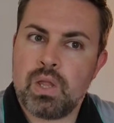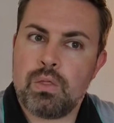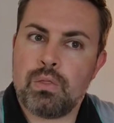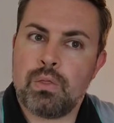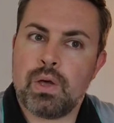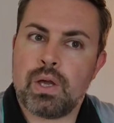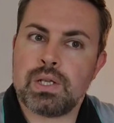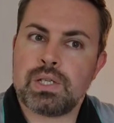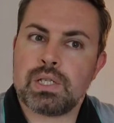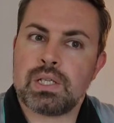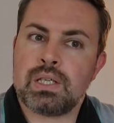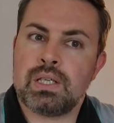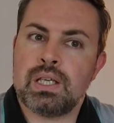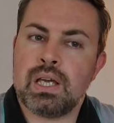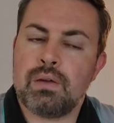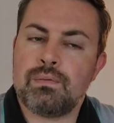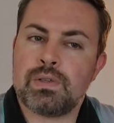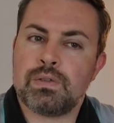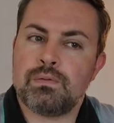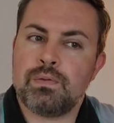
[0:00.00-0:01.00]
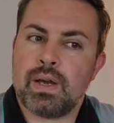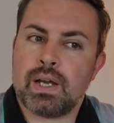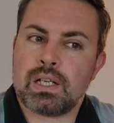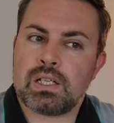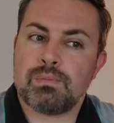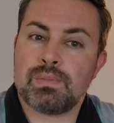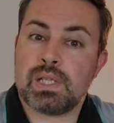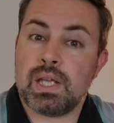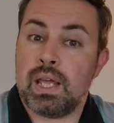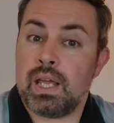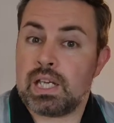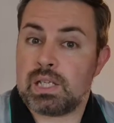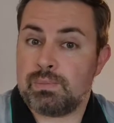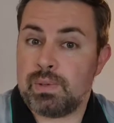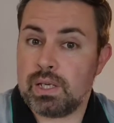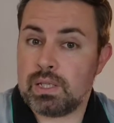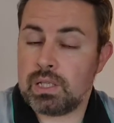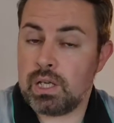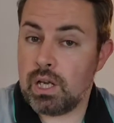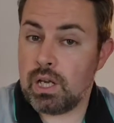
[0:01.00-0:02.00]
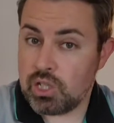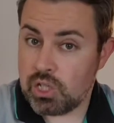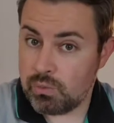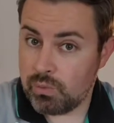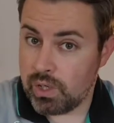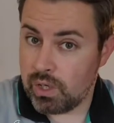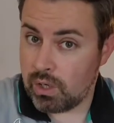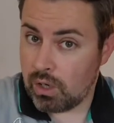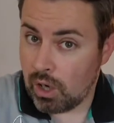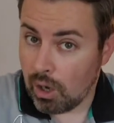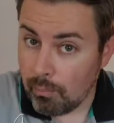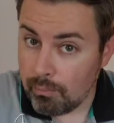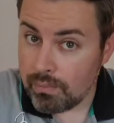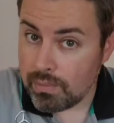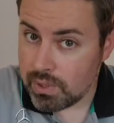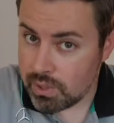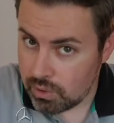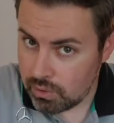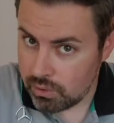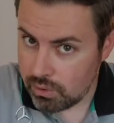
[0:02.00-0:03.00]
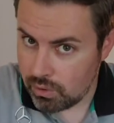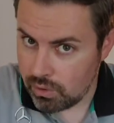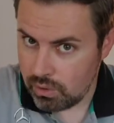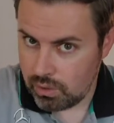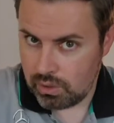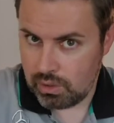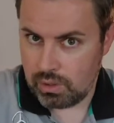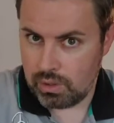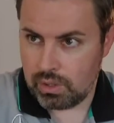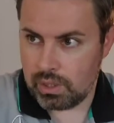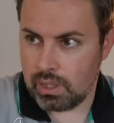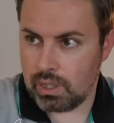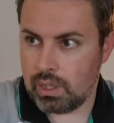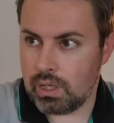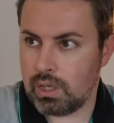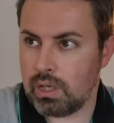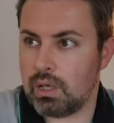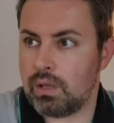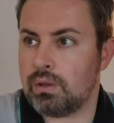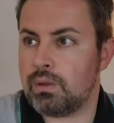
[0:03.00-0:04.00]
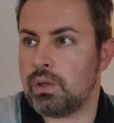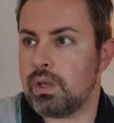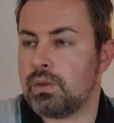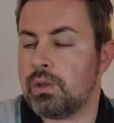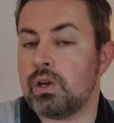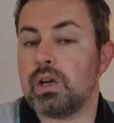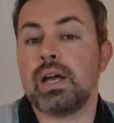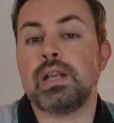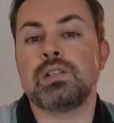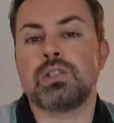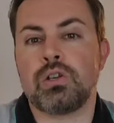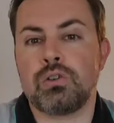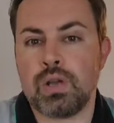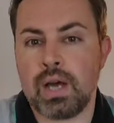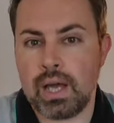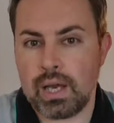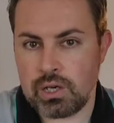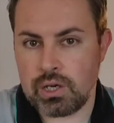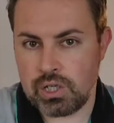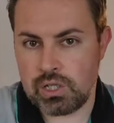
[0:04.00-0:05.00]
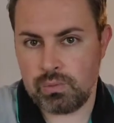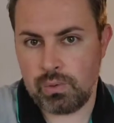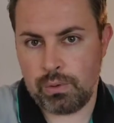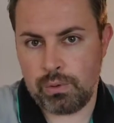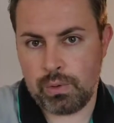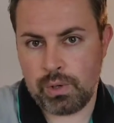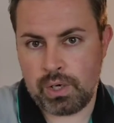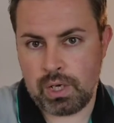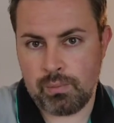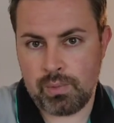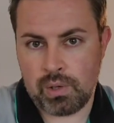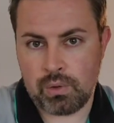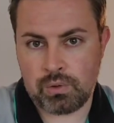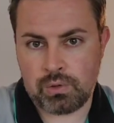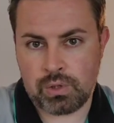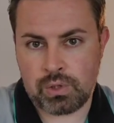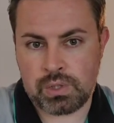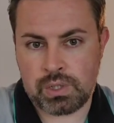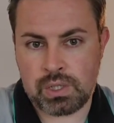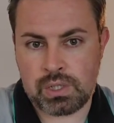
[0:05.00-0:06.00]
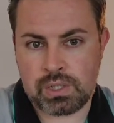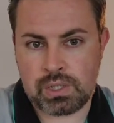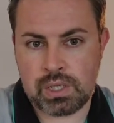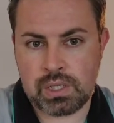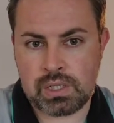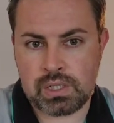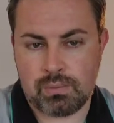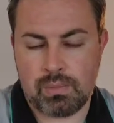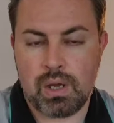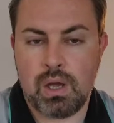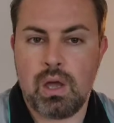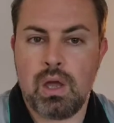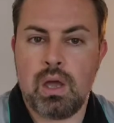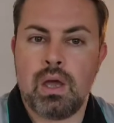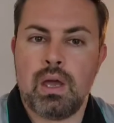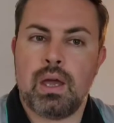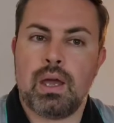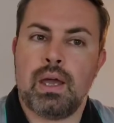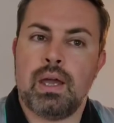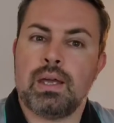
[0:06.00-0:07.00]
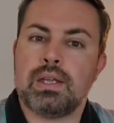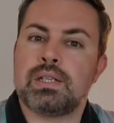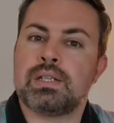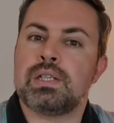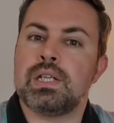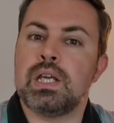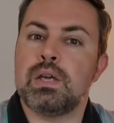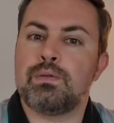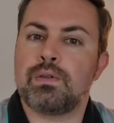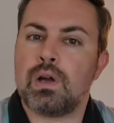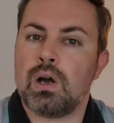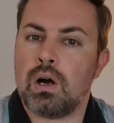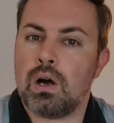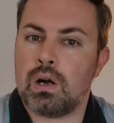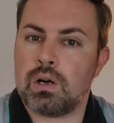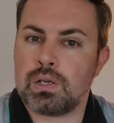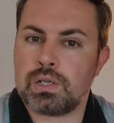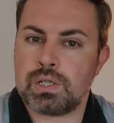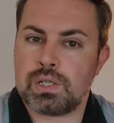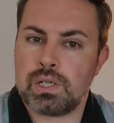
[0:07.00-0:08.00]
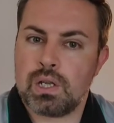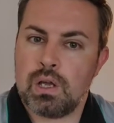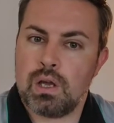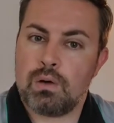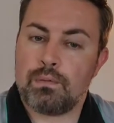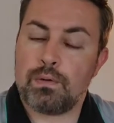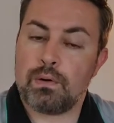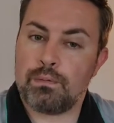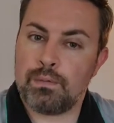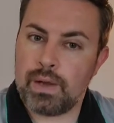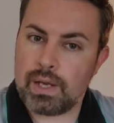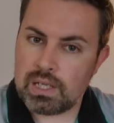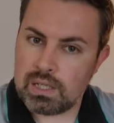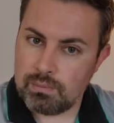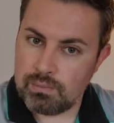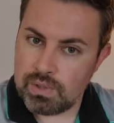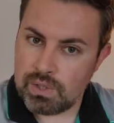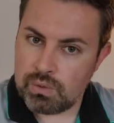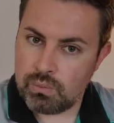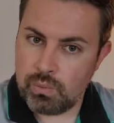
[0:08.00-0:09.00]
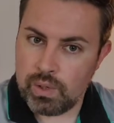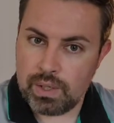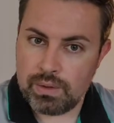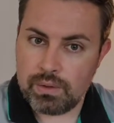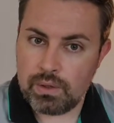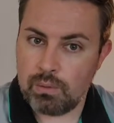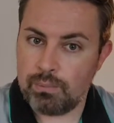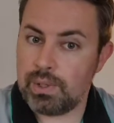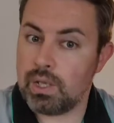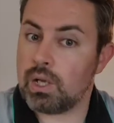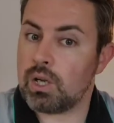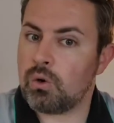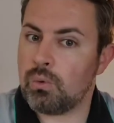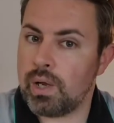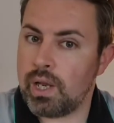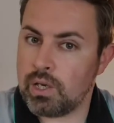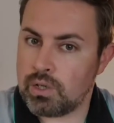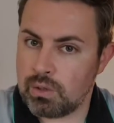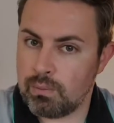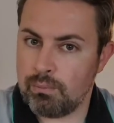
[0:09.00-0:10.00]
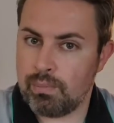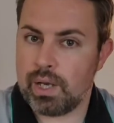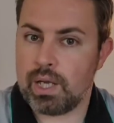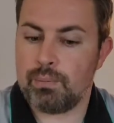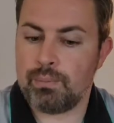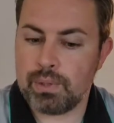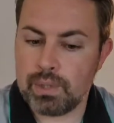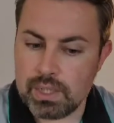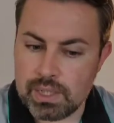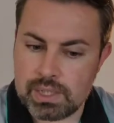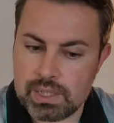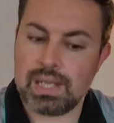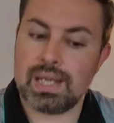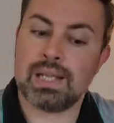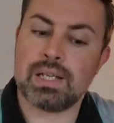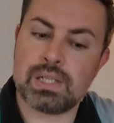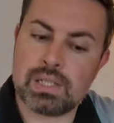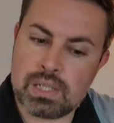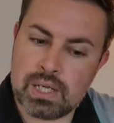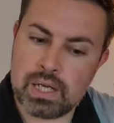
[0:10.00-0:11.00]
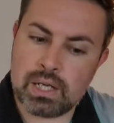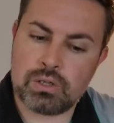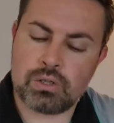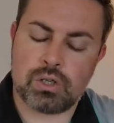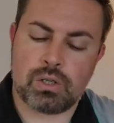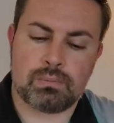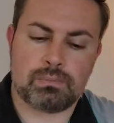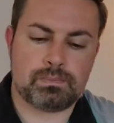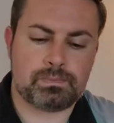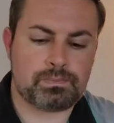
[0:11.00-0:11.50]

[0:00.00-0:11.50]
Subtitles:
that gives victims expectations when it comes to their interactions with the criminal justice system, safeguards for victims when they're being questioned by police, etc.